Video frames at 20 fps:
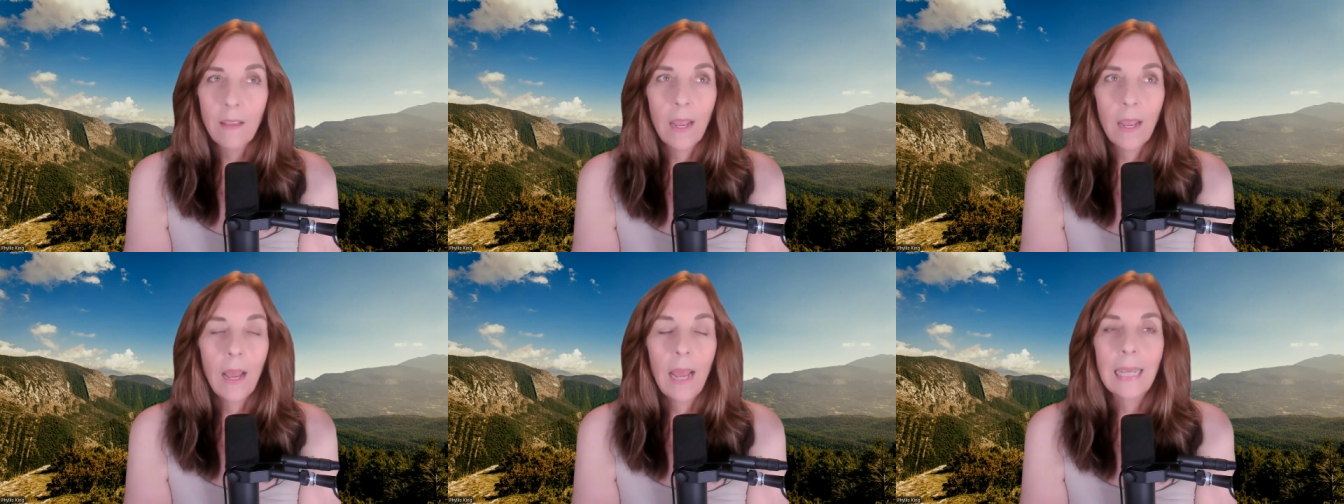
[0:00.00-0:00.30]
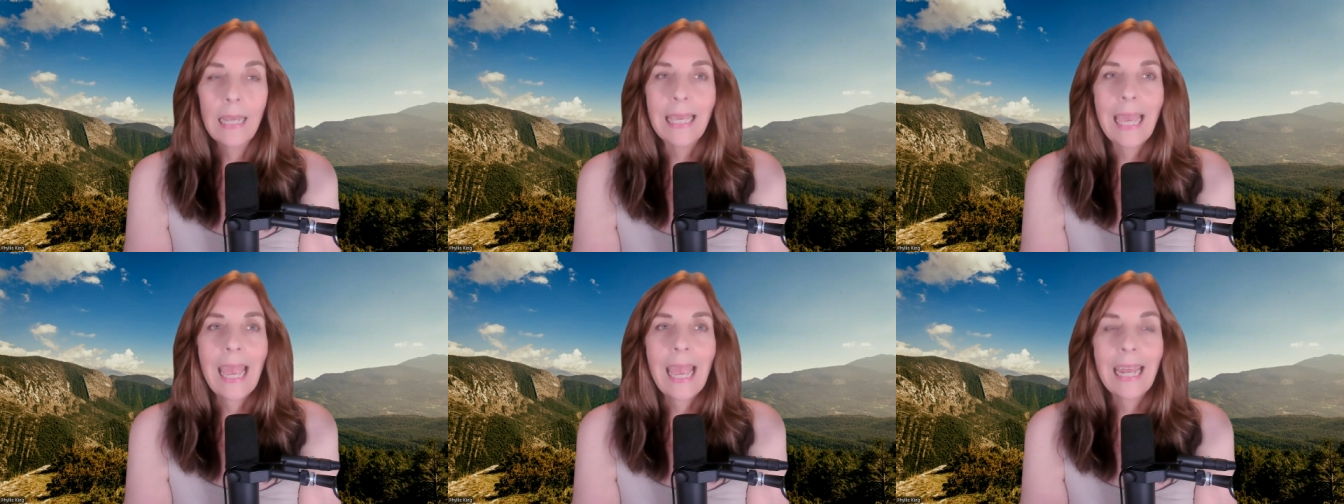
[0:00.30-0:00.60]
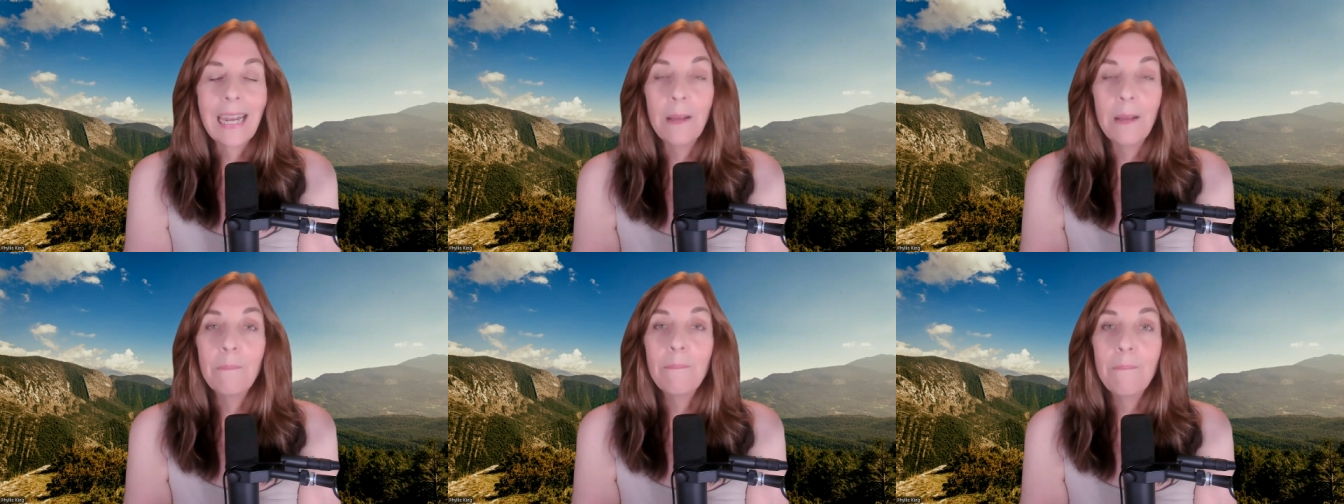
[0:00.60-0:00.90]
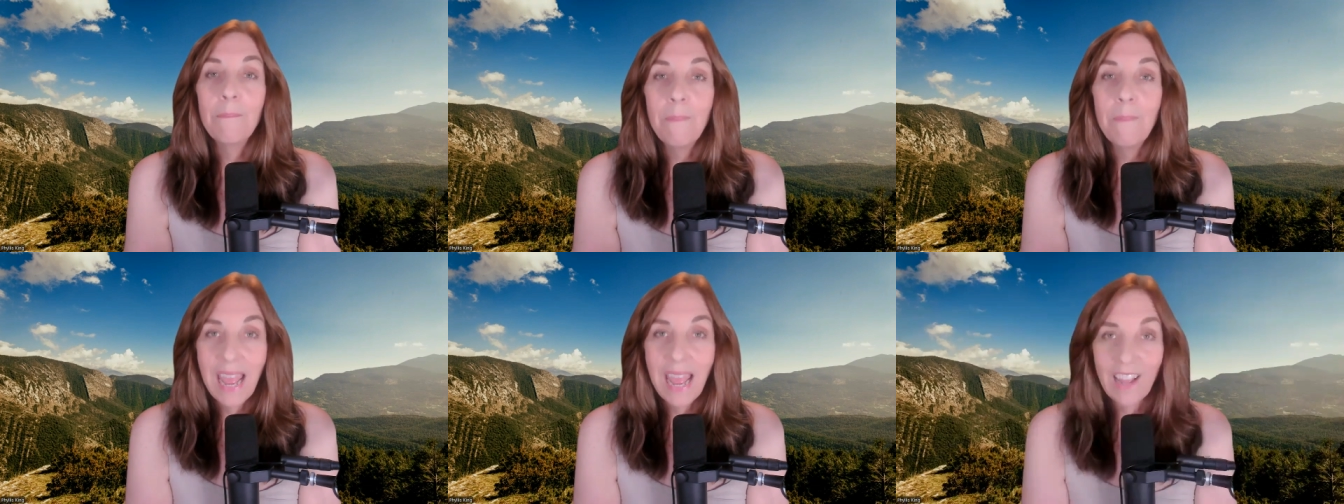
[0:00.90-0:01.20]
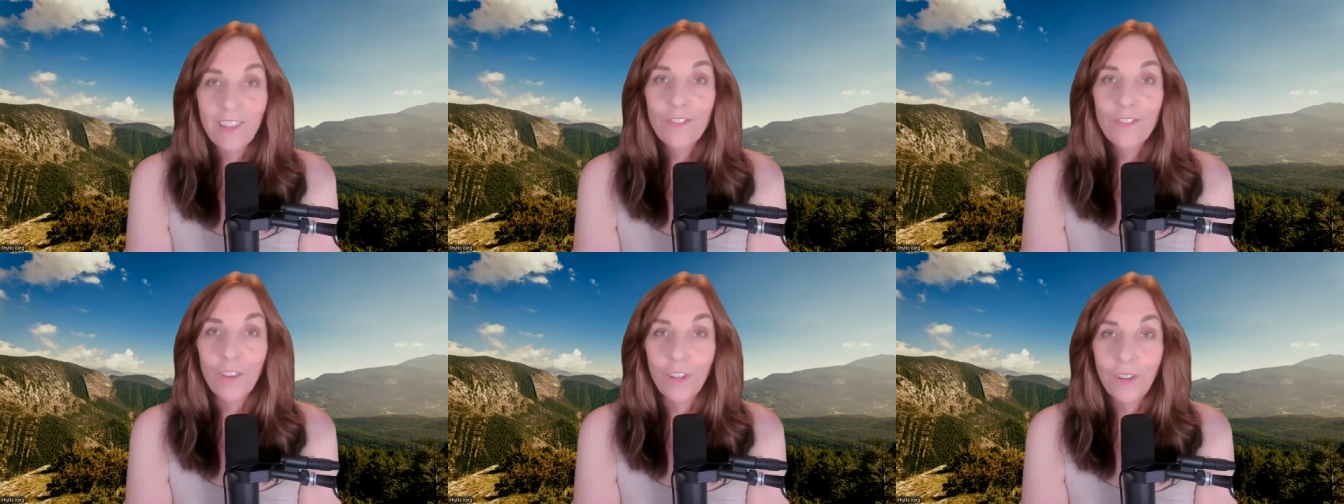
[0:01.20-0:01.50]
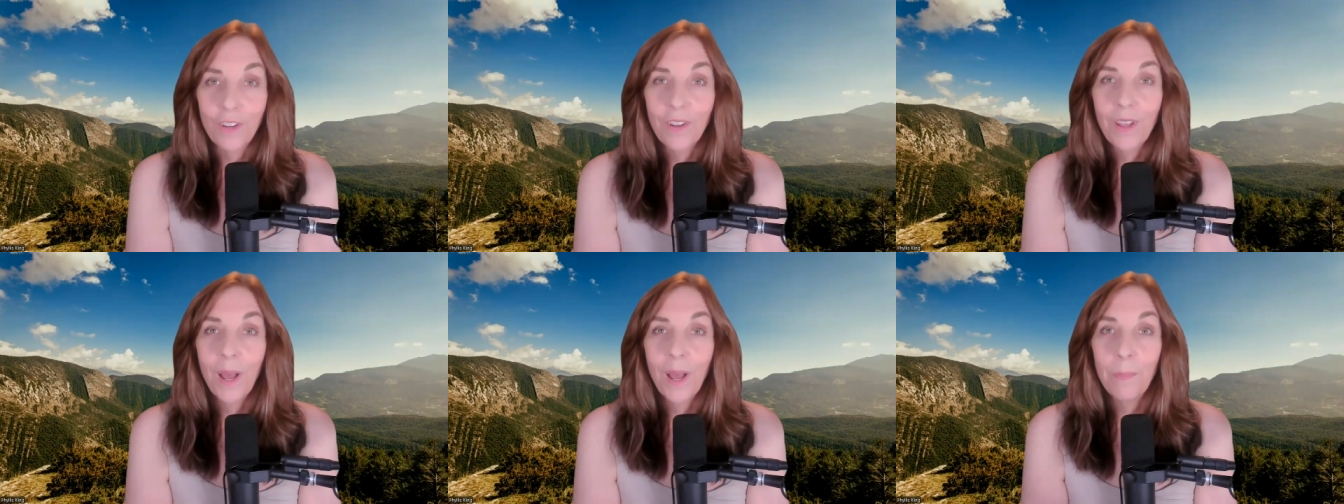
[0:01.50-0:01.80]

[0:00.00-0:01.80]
I, I can't imagine